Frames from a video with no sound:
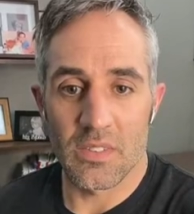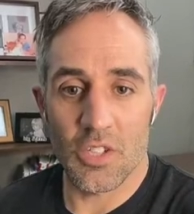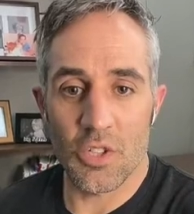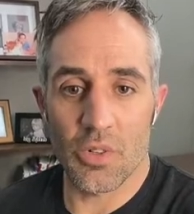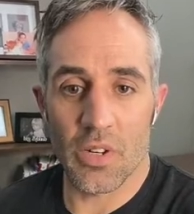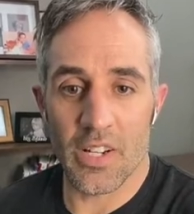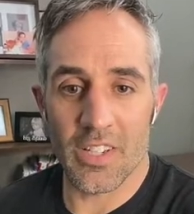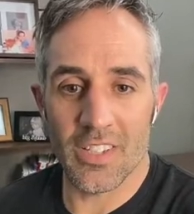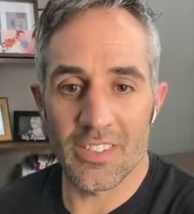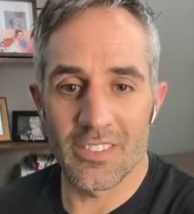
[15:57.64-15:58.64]
Did you go out
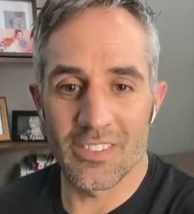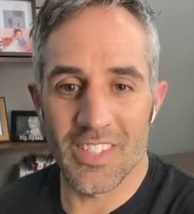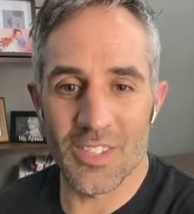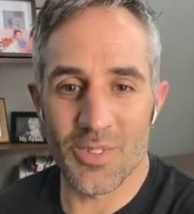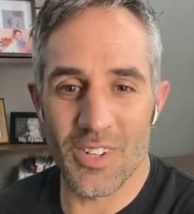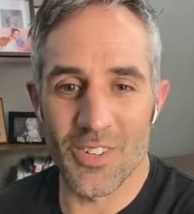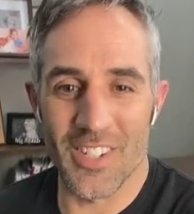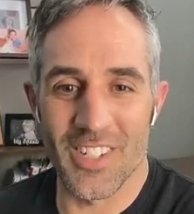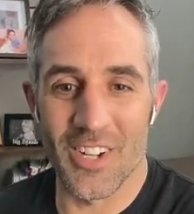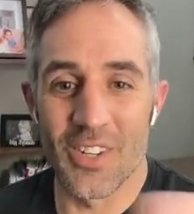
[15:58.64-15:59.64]
again? That's what I
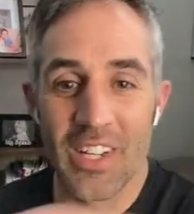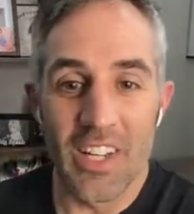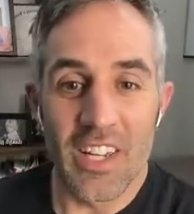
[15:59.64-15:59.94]
want to know.